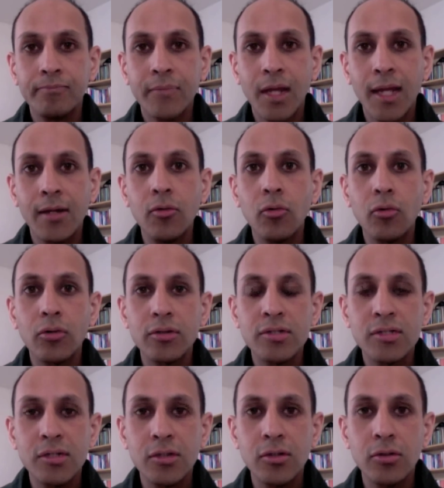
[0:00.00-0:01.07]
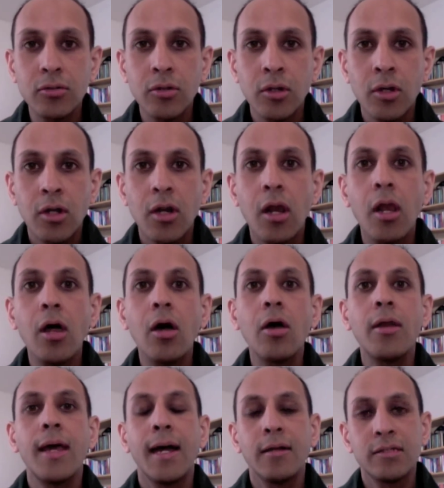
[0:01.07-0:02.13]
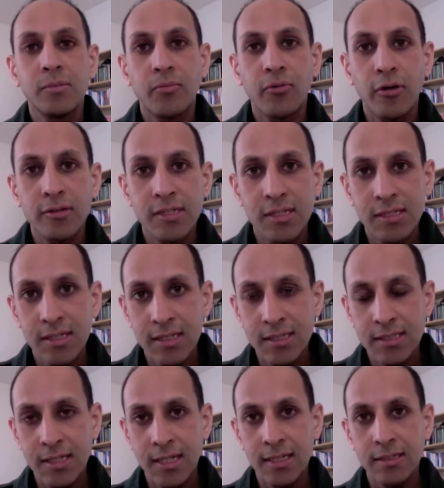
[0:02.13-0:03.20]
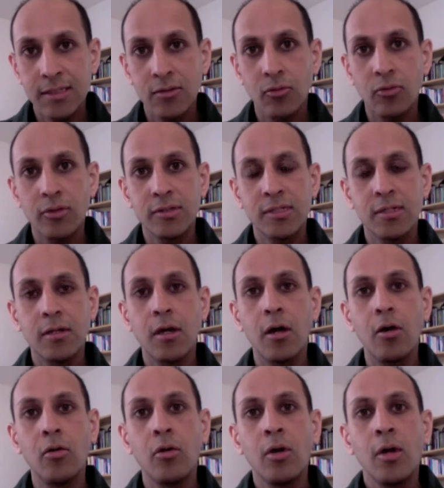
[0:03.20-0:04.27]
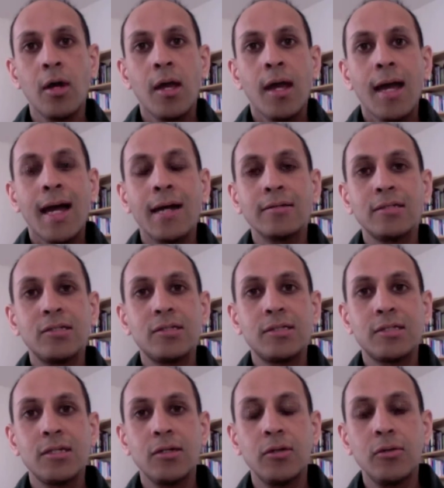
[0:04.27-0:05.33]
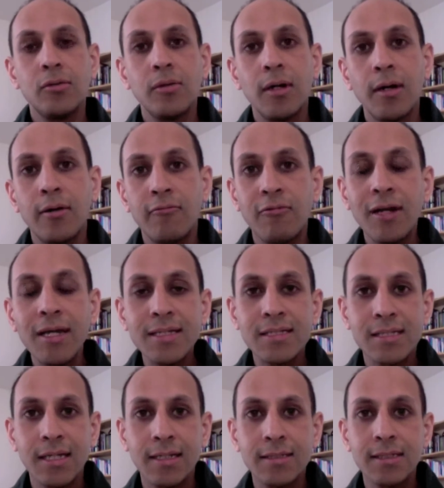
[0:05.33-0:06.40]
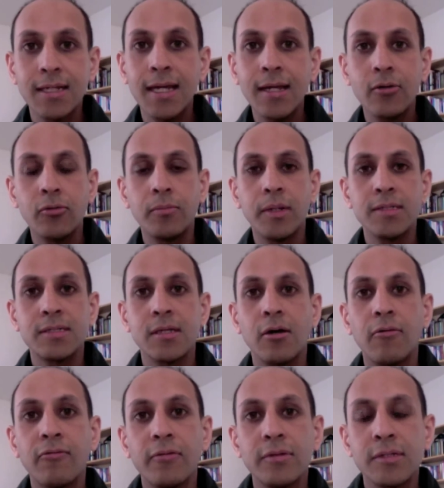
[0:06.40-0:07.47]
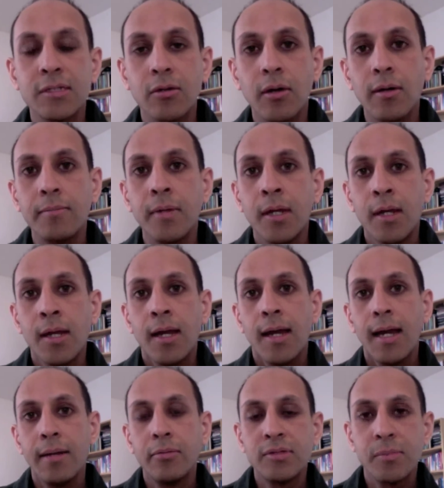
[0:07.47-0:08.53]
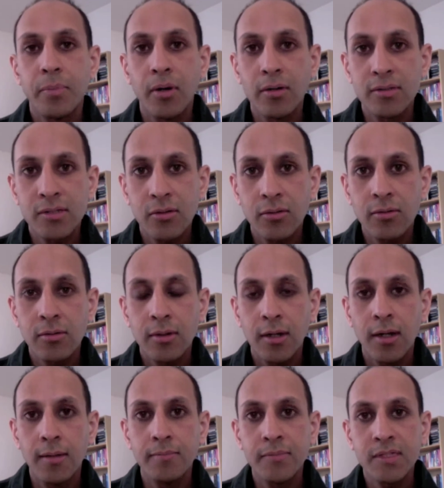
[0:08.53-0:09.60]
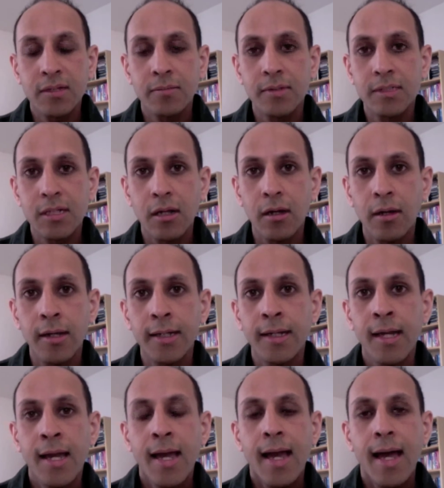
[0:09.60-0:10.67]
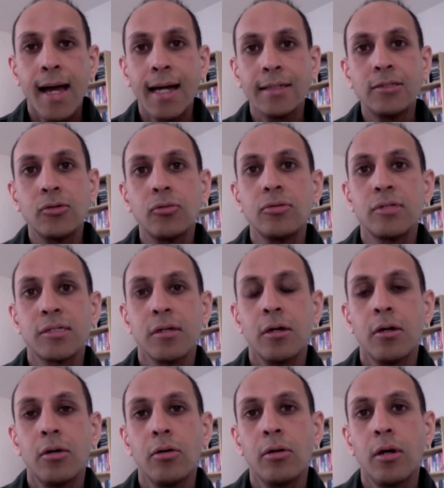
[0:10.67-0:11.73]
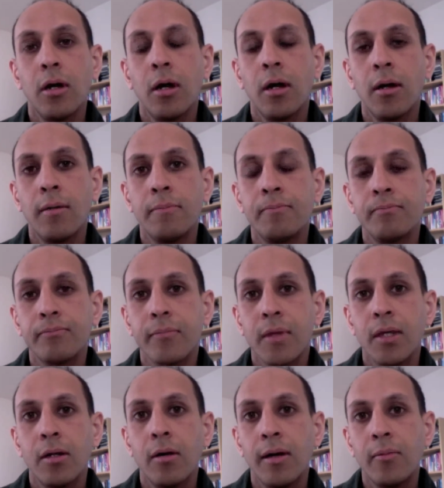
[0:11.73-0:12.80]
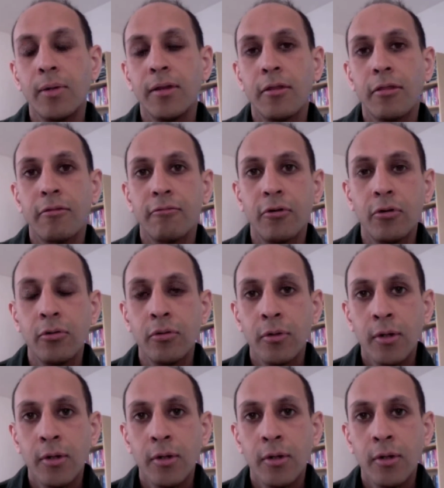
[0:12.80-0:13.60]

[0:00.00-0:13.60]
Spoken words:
in order to learn how to process these things, in order to know how to release things and heal myself. And so I'm able to pass on some of this learning. And also, I went through